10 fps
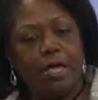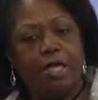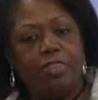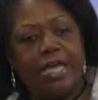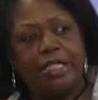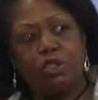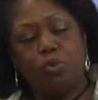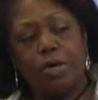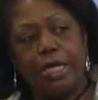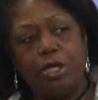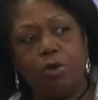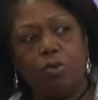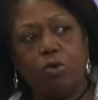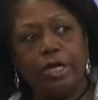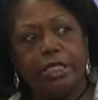Okay. That 20-year
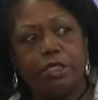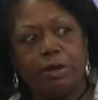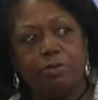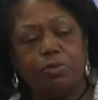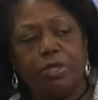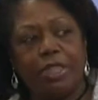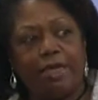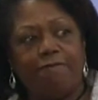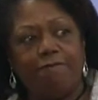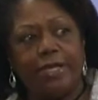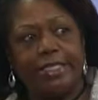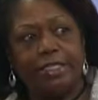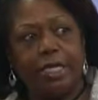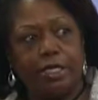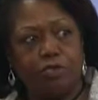mortgage comes with a
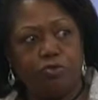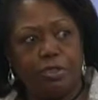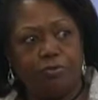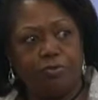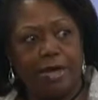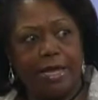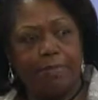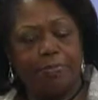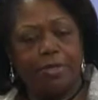fixed interest rate.